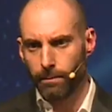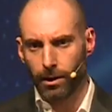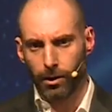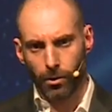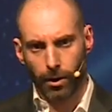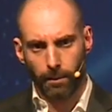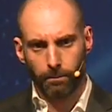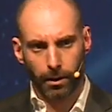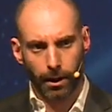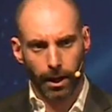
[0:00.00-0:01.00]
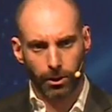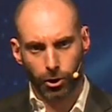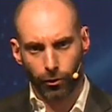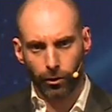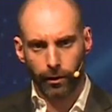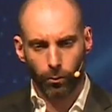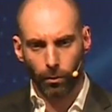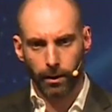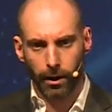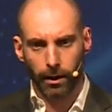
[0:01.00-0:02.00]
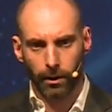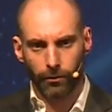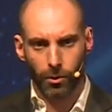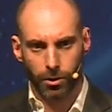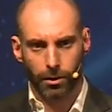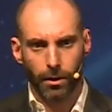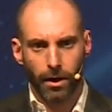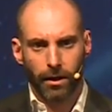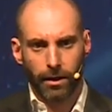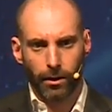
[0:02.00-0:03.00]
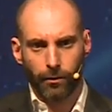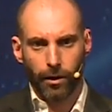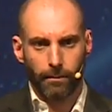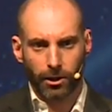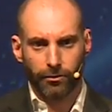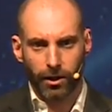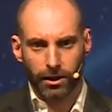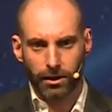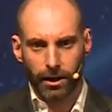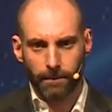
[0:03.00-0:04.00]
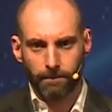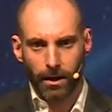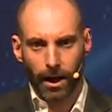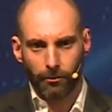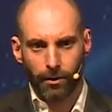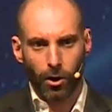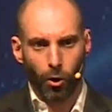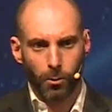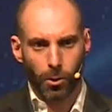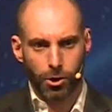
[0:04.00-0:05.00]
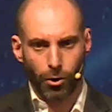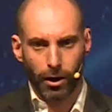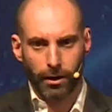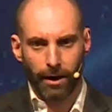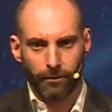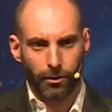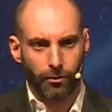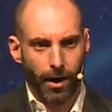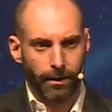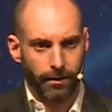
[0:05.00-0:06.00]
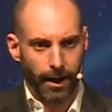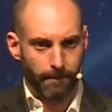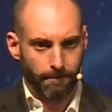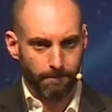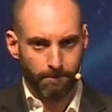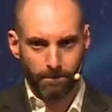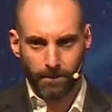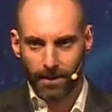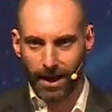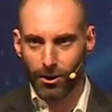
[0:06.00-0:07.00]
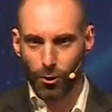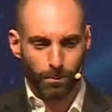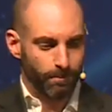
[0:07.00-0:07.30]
better your company and stronger it will be in the future. Thank you very much for listening. I really hope you enjoyed it. Have a great day. Thank you.